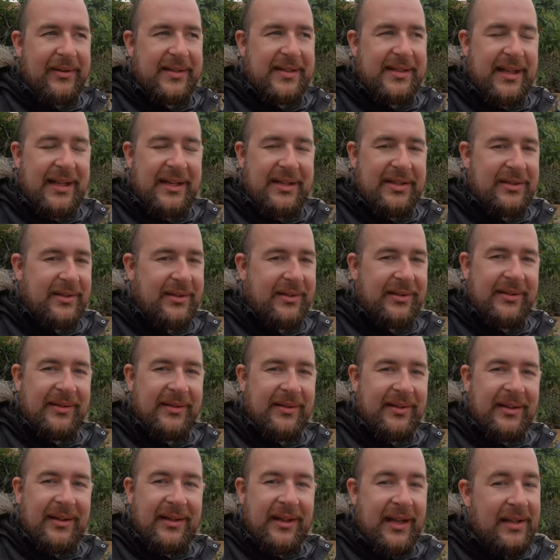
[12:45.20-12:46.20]
out the station,
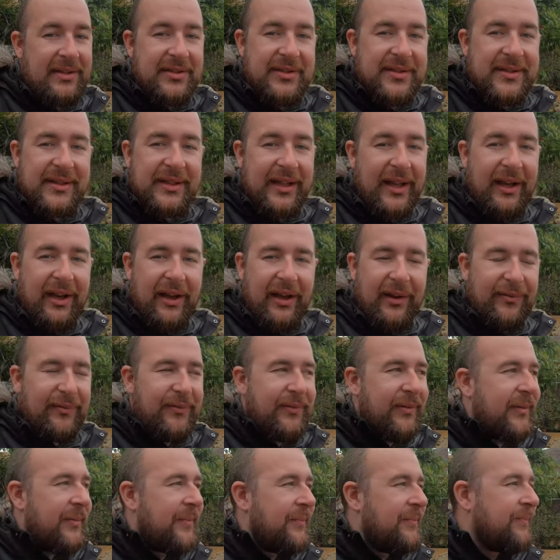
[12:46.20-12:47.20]
it doesn't let off.
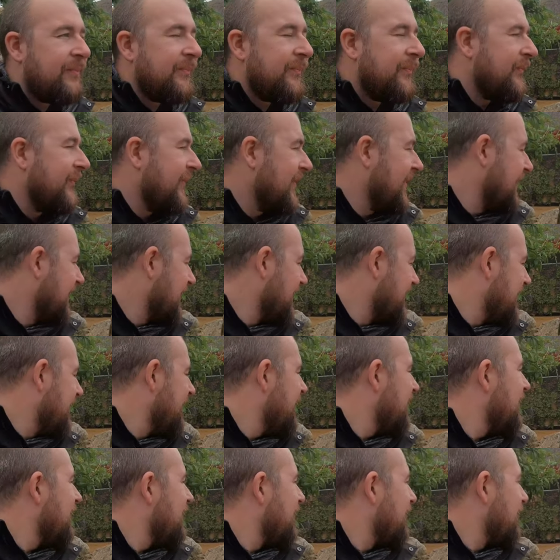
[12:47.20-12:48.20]
No,
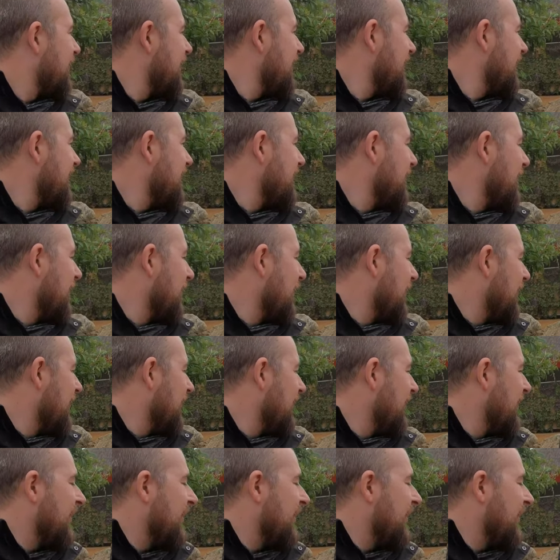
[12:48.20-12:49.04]
really cool.